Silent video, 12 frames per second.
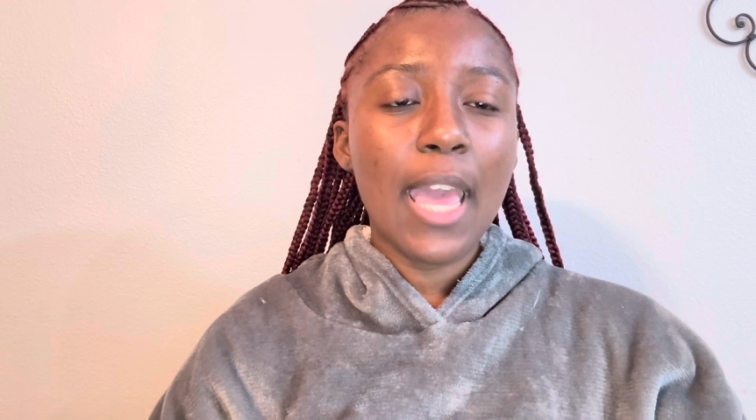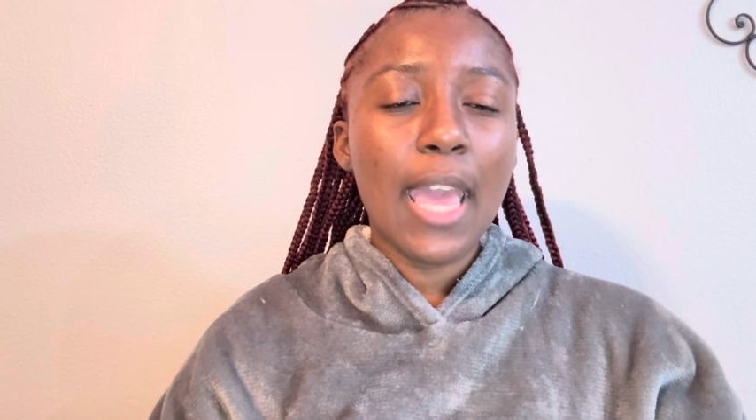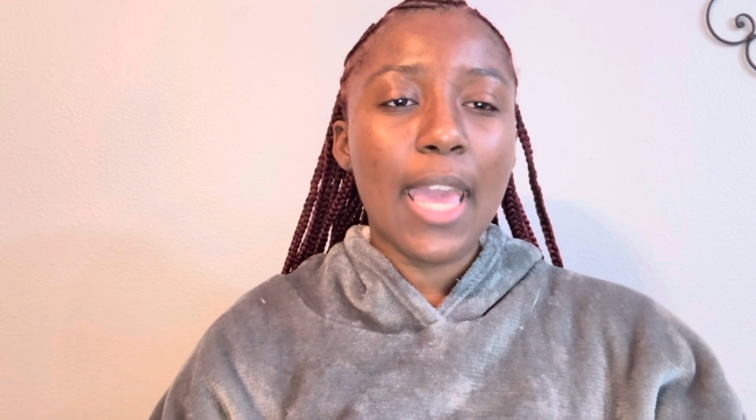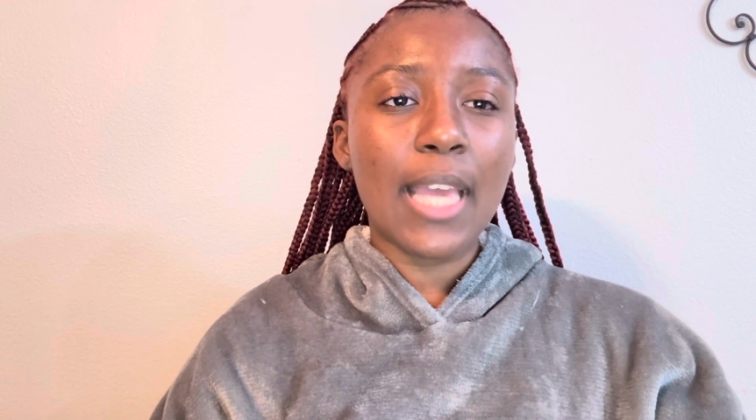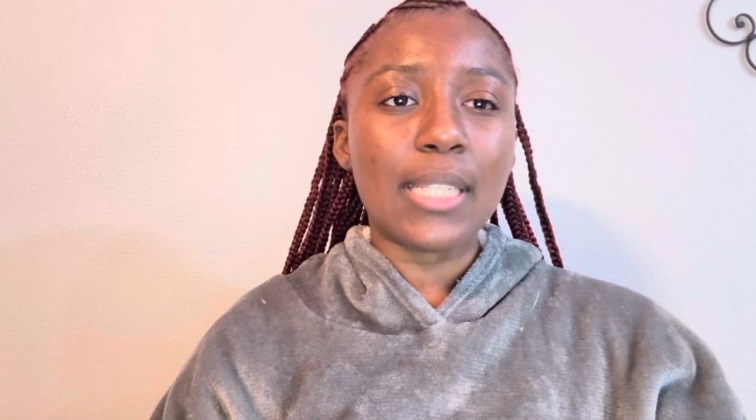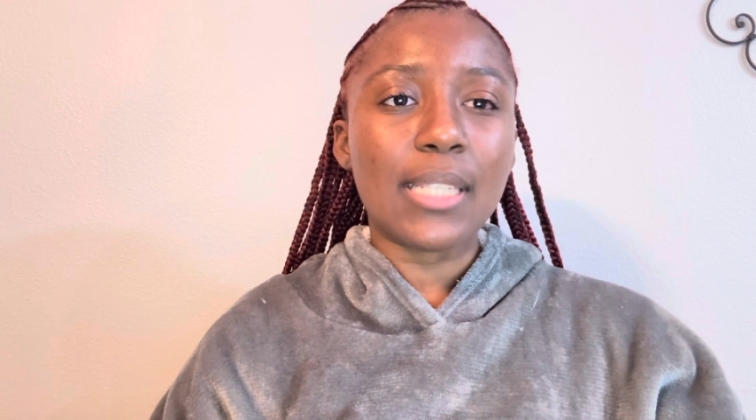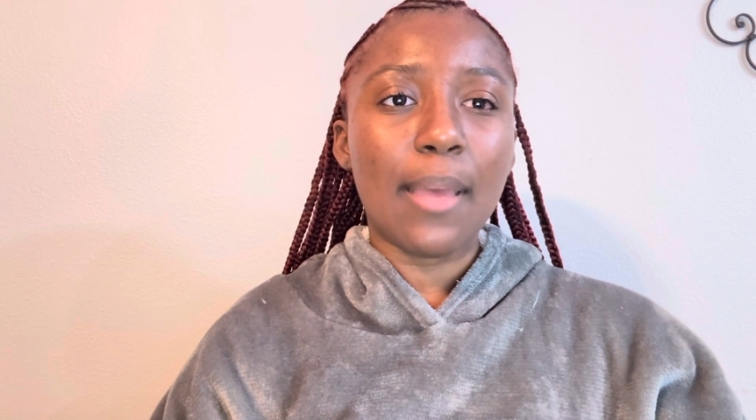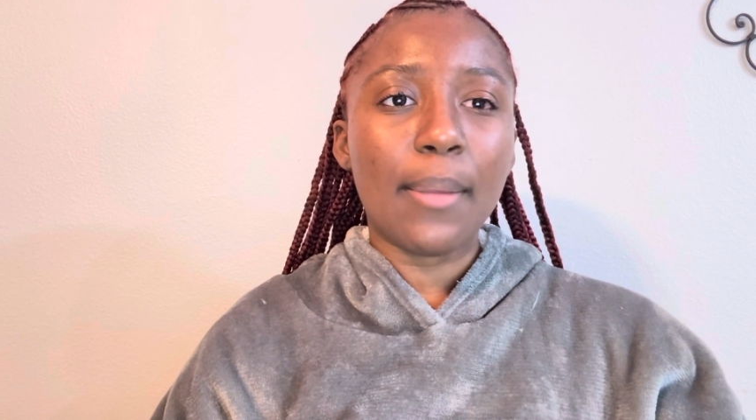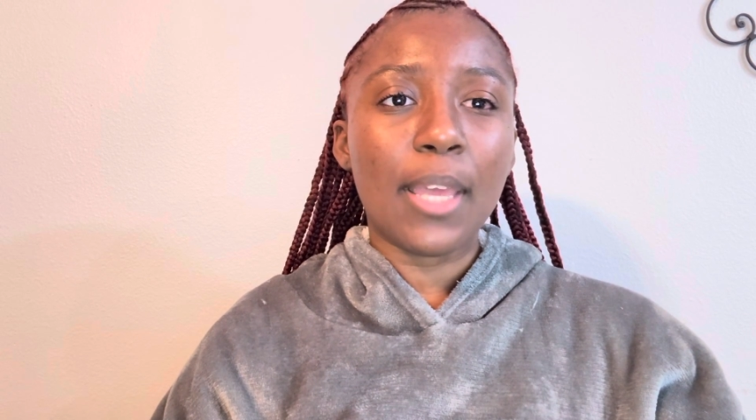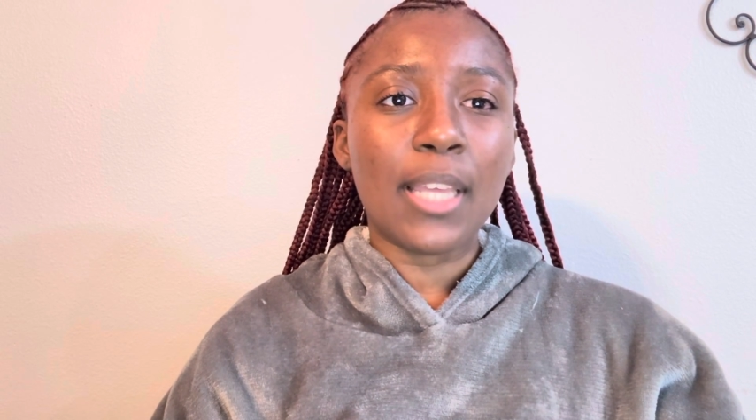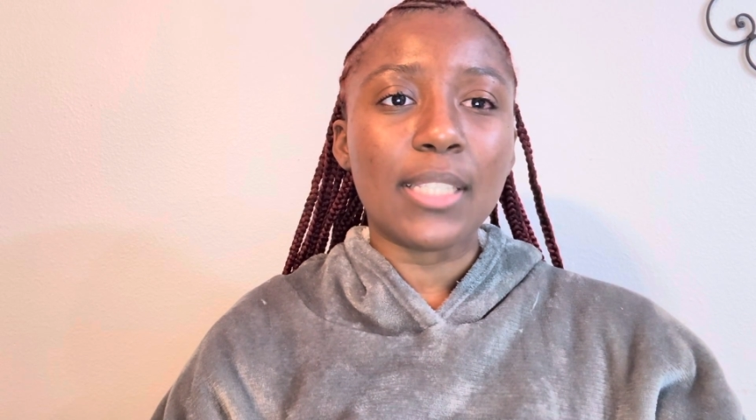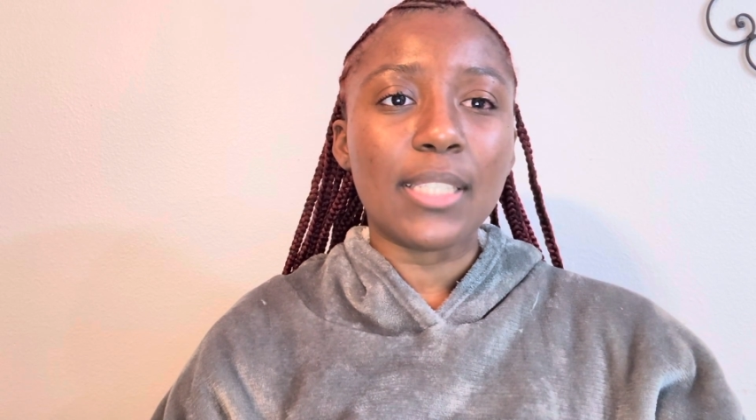it's
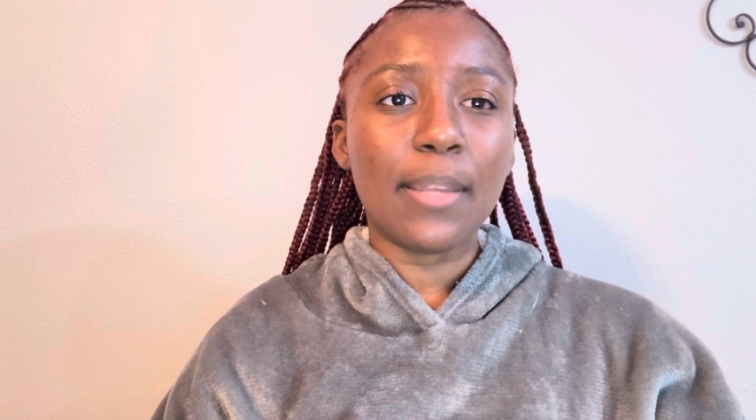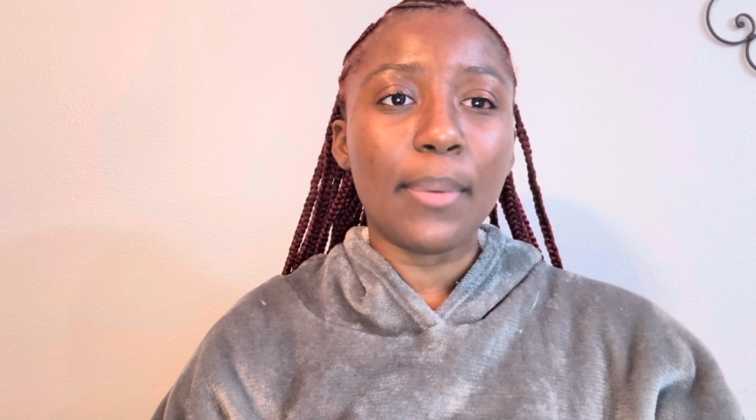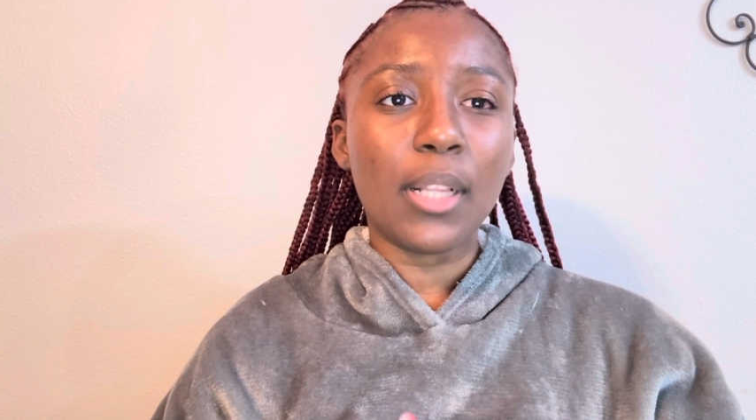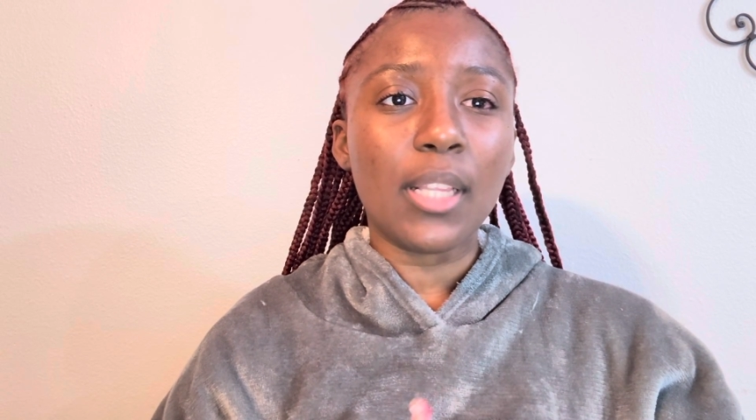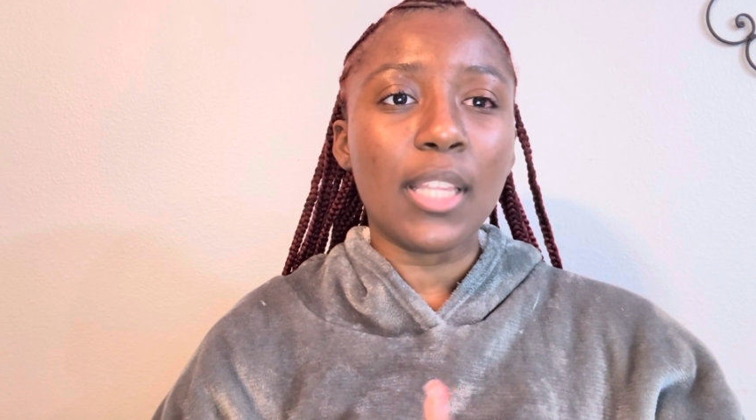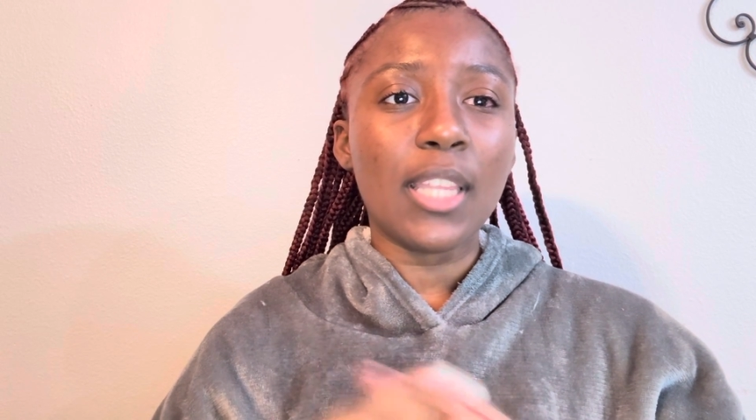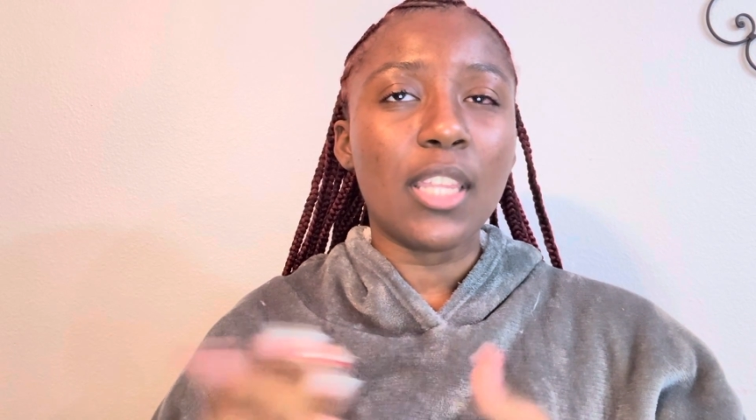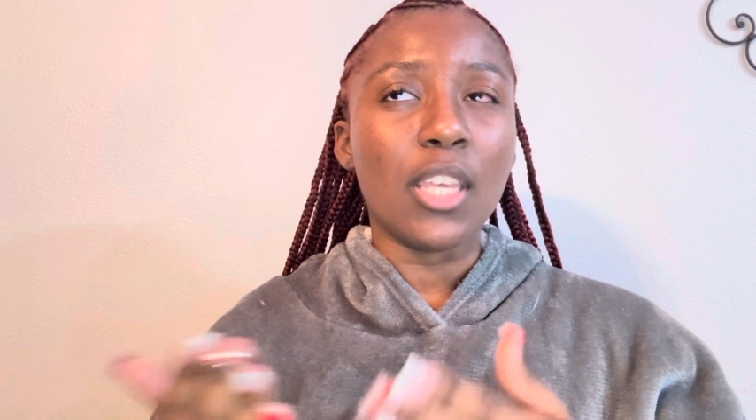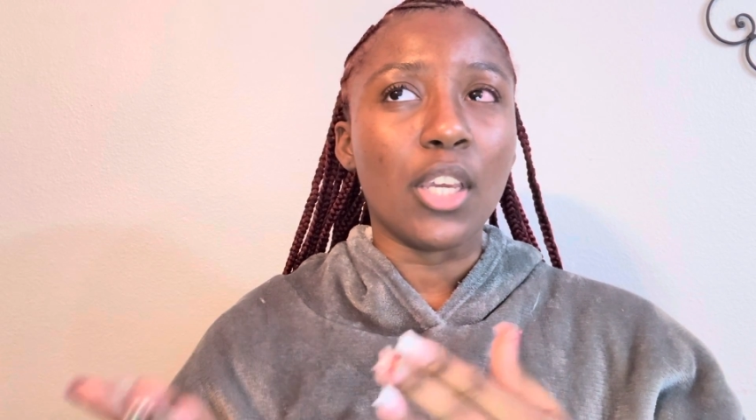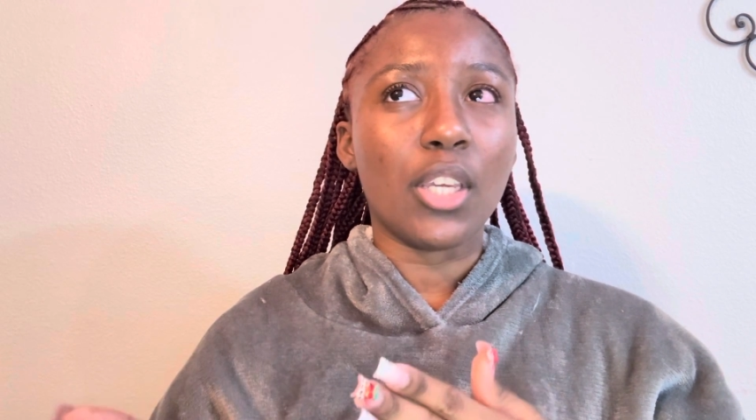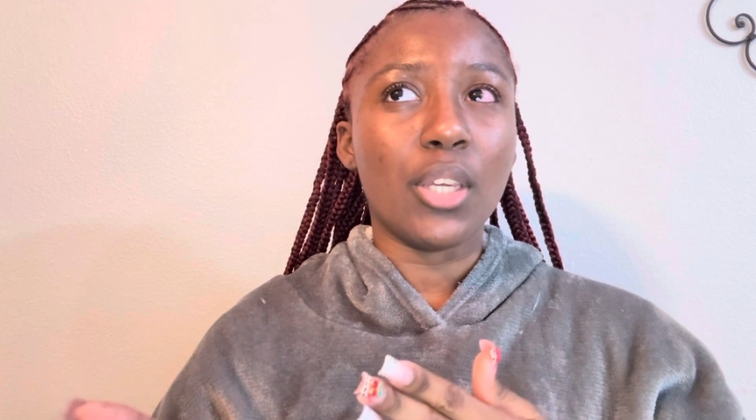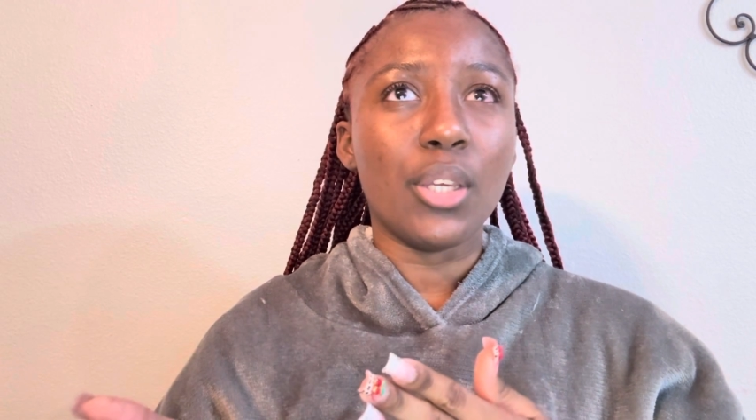typically the
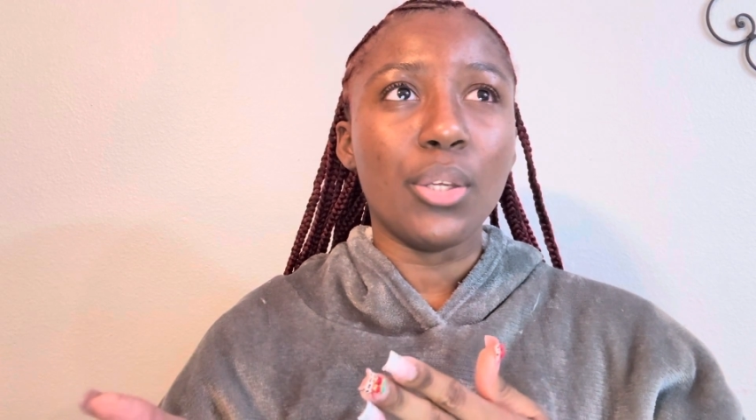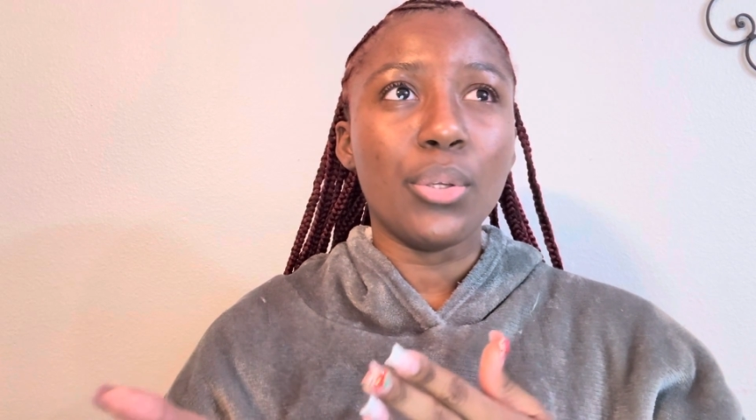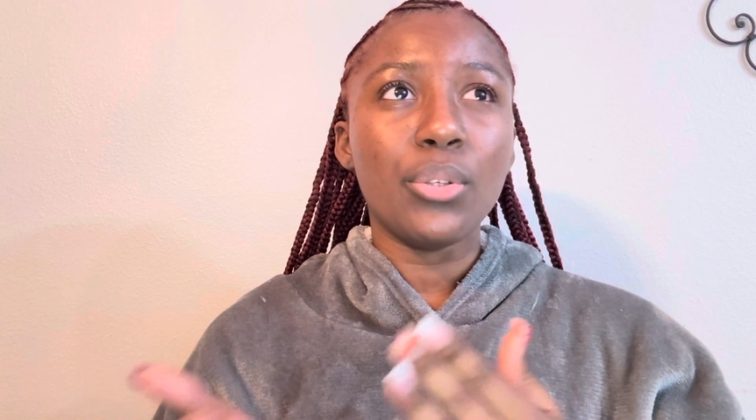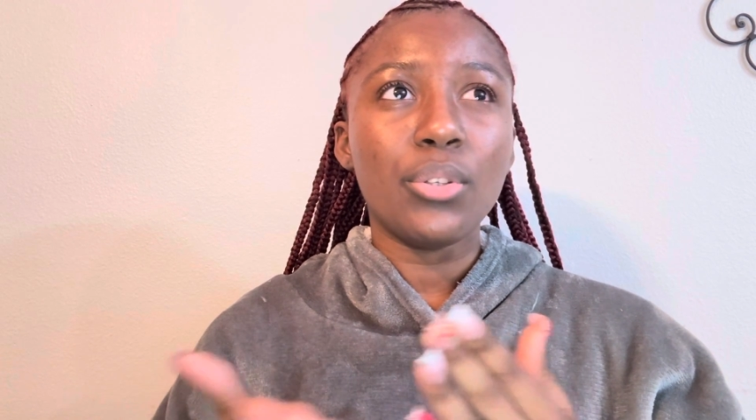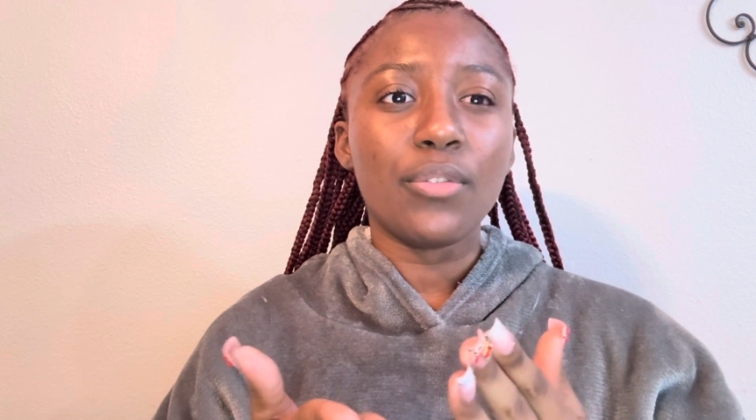accused